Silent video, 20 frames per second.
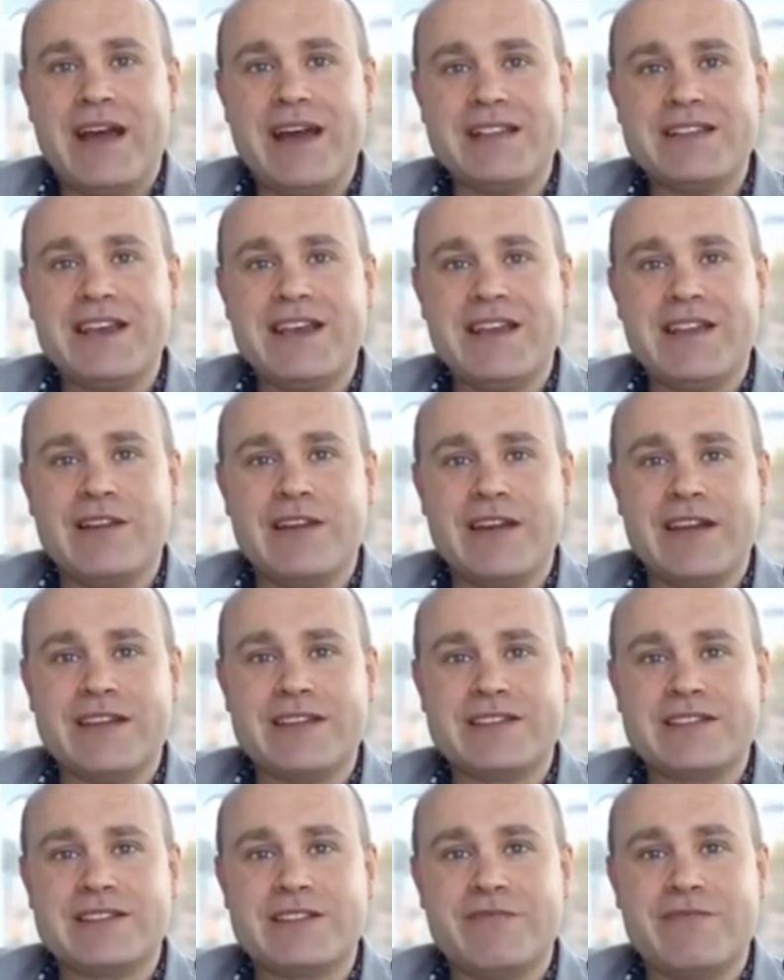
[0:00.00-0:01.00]
and he
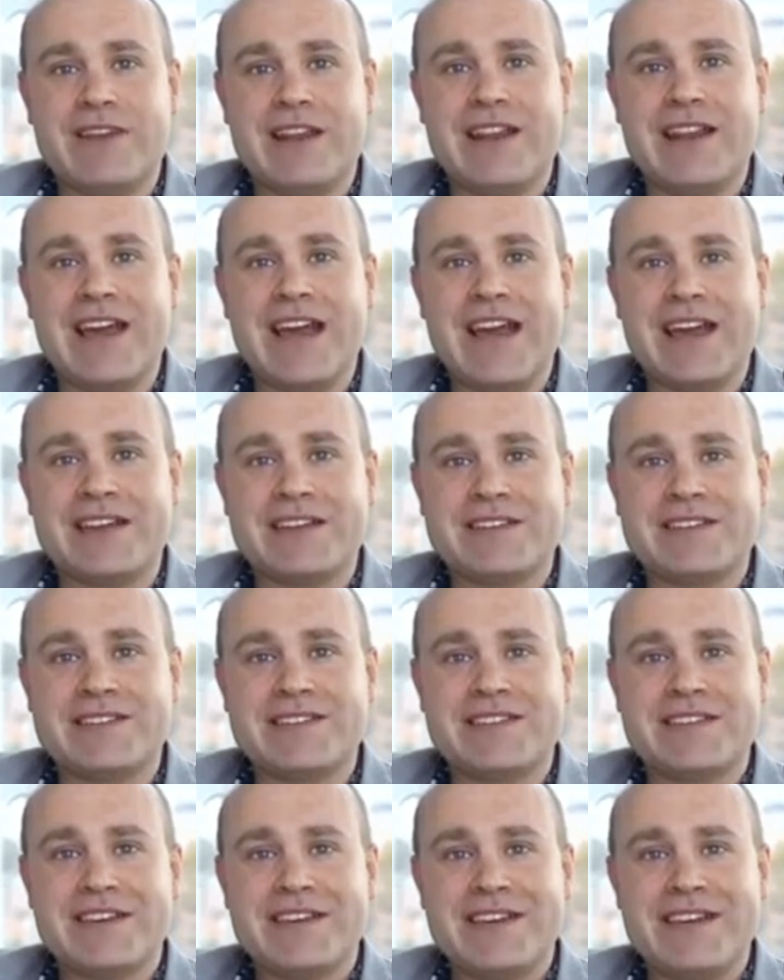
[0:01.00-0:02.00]
likes to
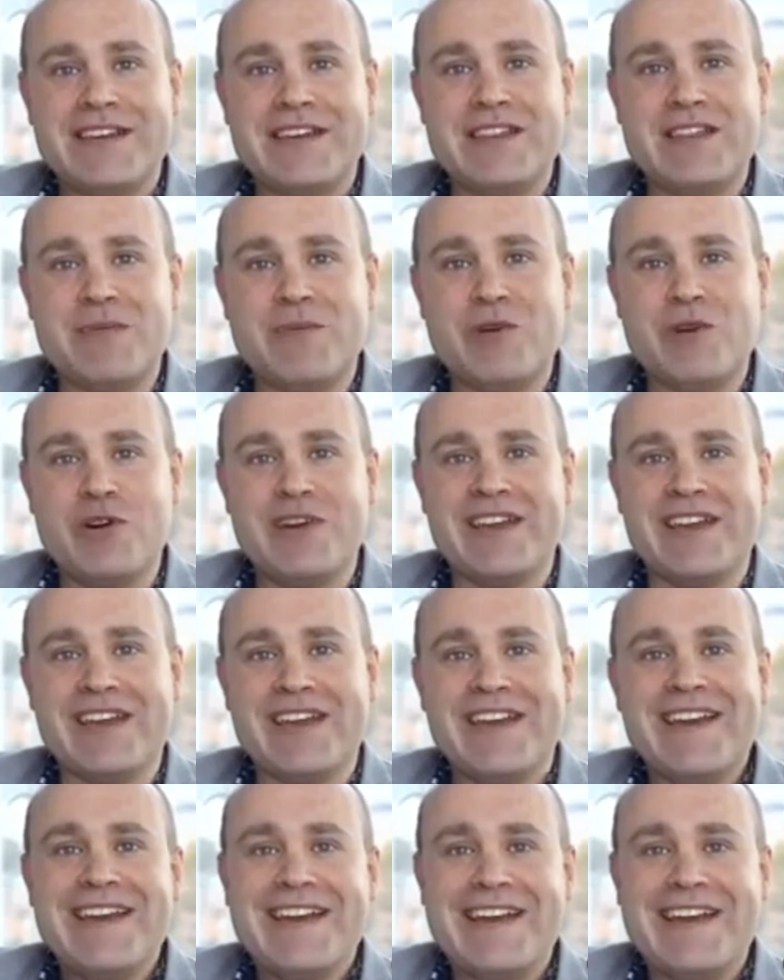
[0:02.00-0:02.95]
relax in the morning.